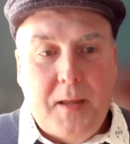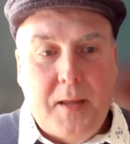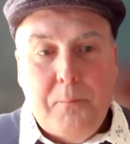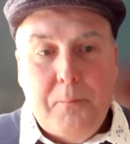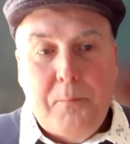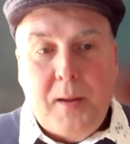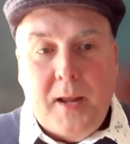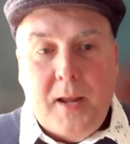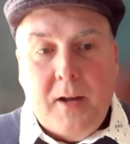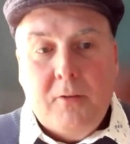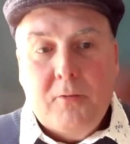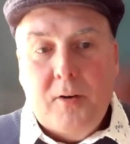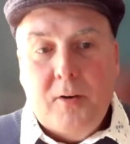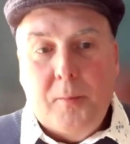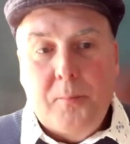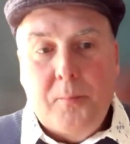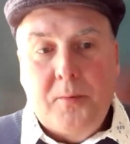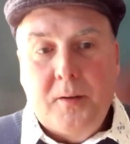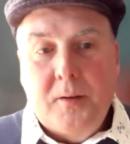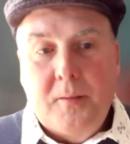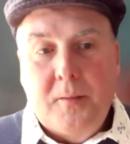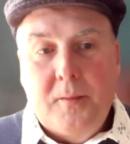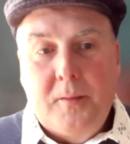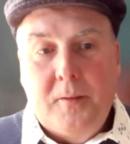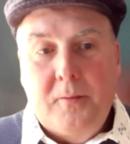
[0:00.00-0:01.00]
they
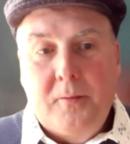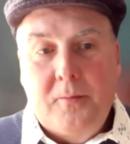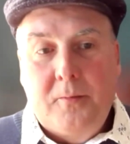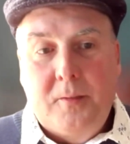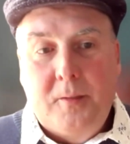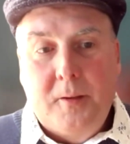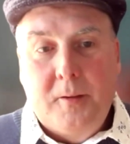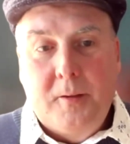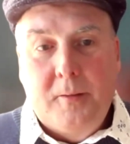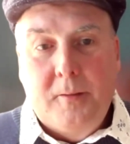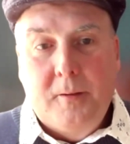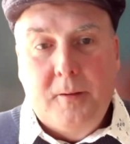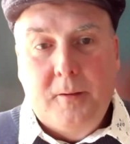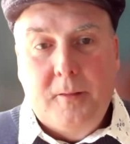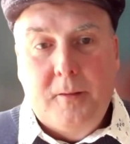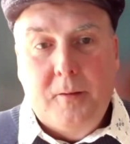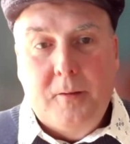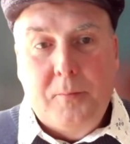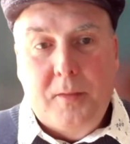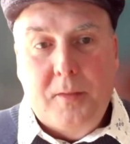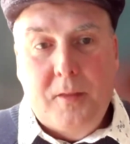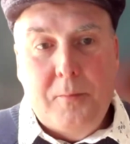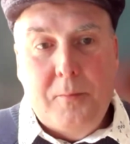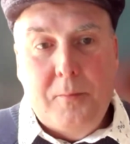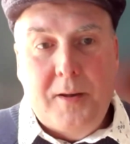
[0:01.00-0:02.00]
bankrupted
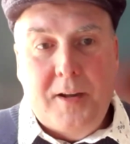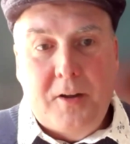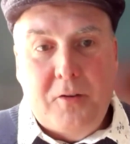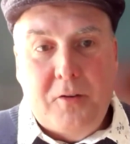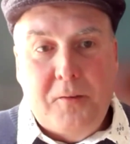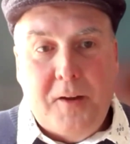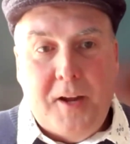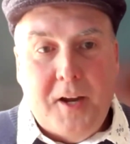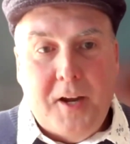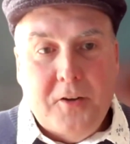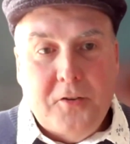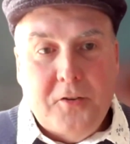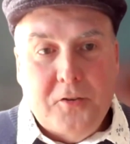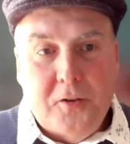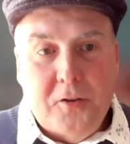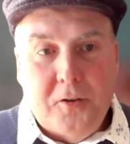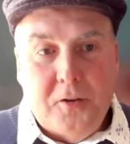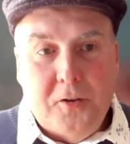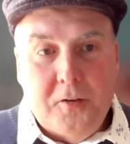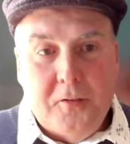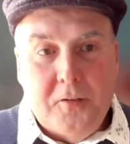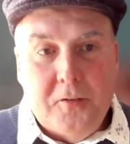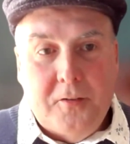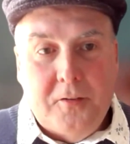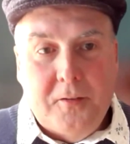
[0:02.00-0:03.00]
the
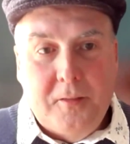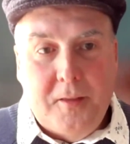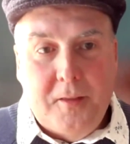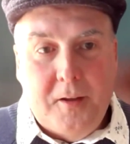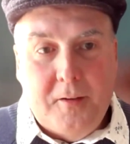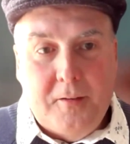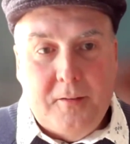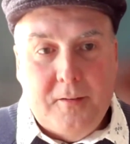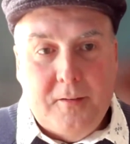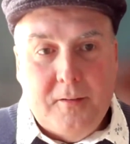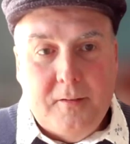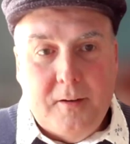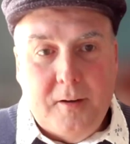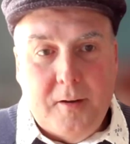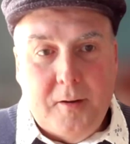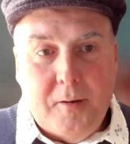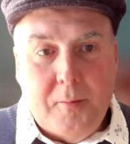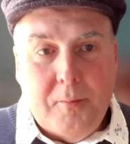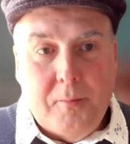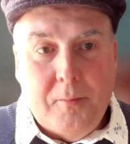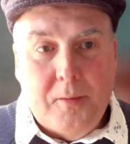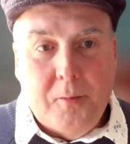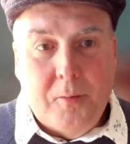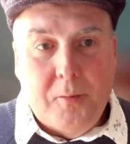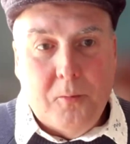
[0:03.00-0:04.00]
manufacturers
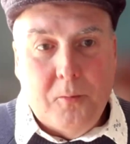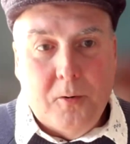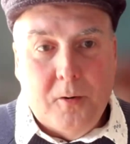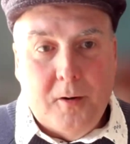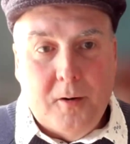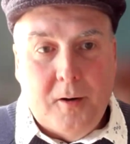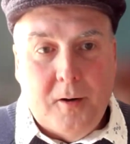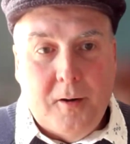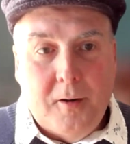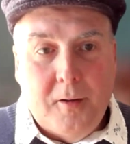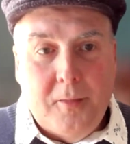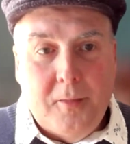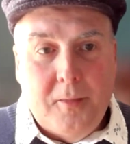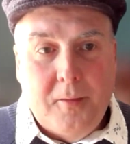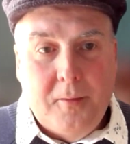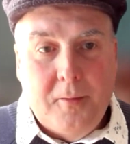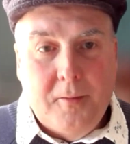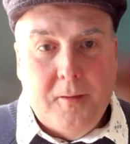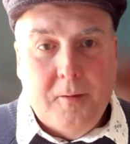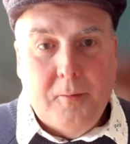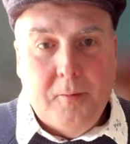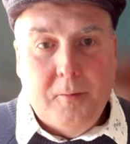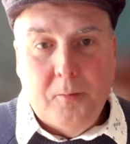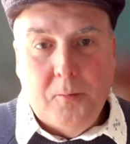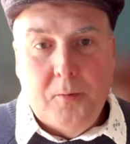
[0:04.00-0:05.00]
that
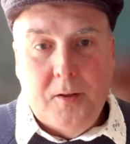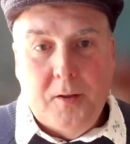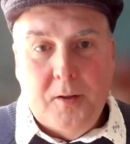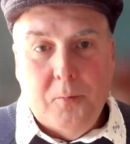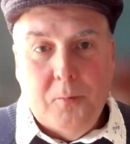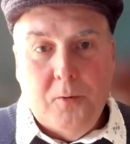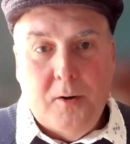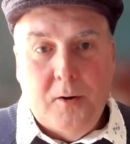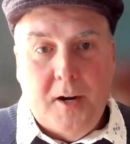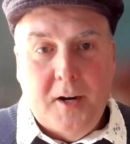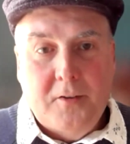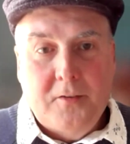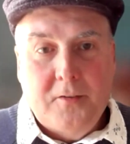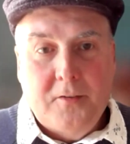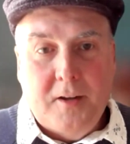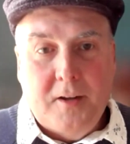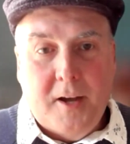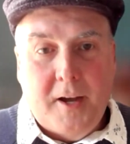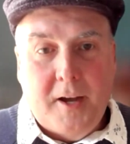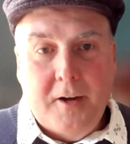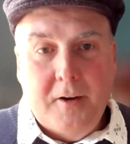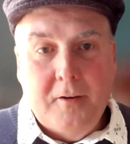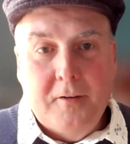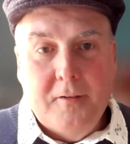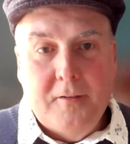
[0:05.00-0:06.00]
were actually
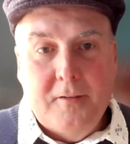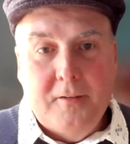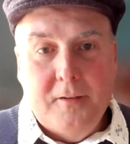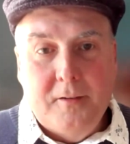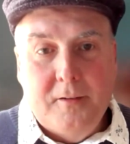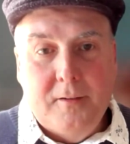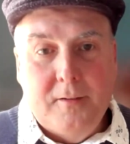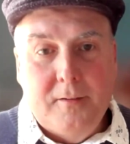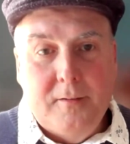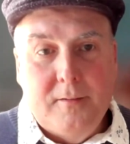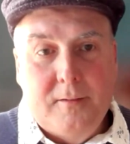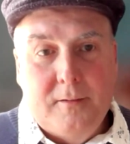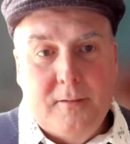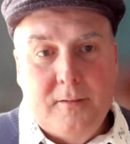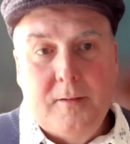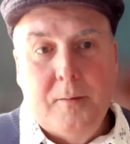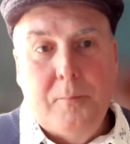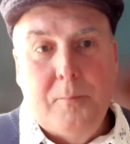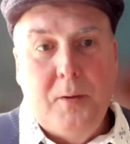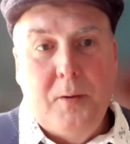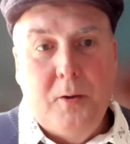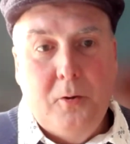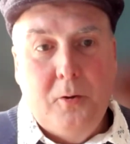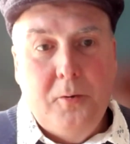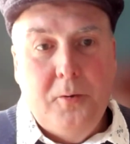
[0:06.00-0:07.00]
hired to
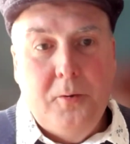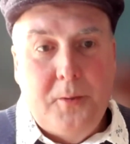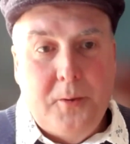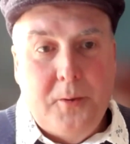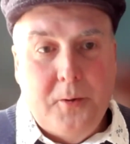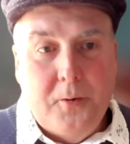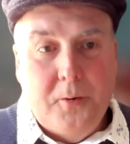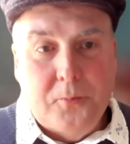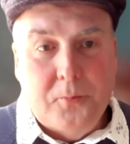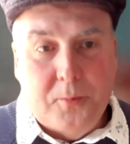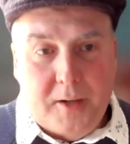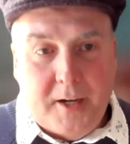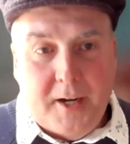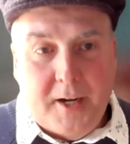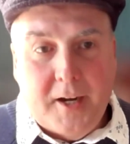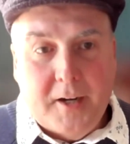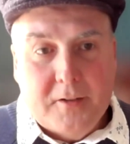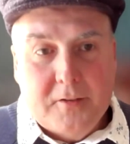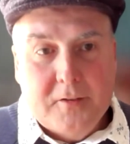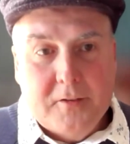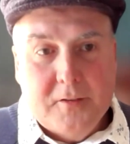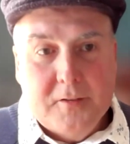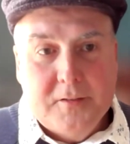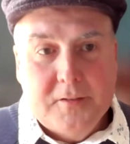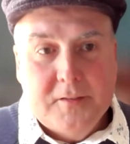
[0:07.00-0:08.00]
build those
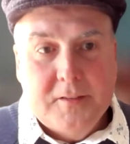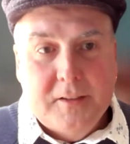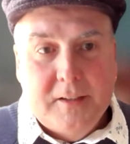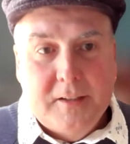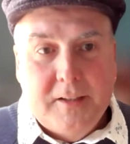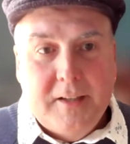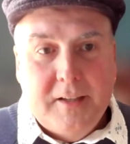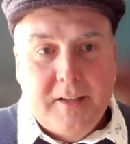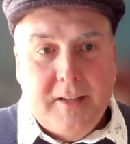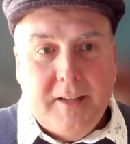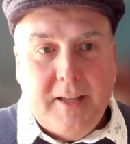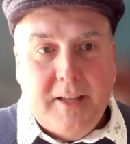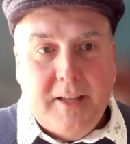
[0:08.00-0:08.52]
reactors.